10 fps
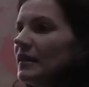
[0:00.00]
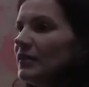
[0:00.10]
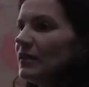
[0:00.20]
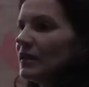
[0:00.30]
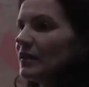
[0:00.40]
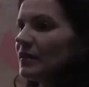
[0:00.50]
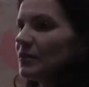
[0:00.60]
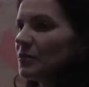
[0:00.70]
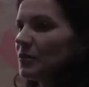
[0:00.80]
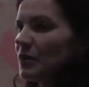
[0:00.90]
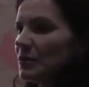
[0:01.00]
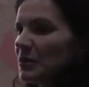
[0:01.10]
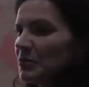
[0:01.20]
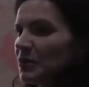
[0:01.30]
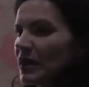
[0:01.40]
evening
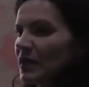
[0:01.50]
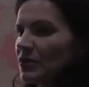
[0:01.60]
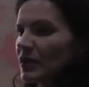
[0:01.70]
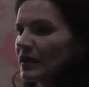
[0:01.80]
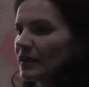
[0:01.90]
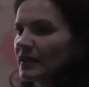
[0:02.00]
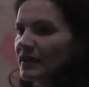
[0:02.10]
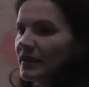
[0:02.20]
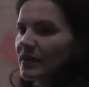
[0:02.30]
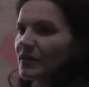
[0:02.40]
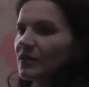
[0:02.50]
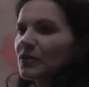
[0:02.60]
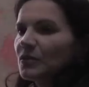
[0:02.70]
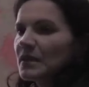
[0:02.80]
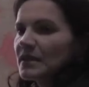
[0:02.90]
when we pray together, they
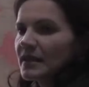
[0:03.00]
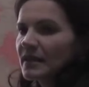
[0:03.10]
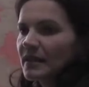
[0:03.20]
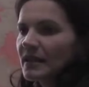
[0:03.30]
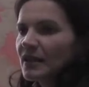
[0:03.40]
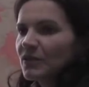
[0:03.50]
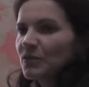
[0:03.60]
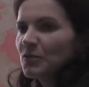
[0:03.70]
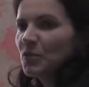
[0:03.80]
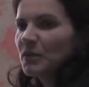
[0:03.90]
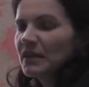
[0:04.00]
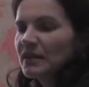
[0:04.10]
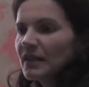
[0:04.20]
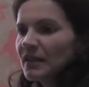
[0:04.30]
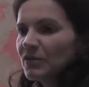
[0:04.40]
always say thank you for mommy,
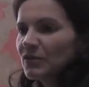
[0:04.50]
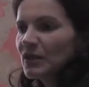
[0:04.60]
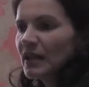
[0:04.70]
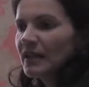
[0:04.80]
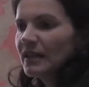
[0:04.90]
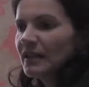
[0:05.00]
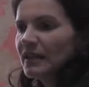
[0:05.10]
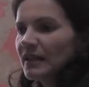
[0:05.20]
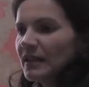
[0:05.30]
thank you for daddy,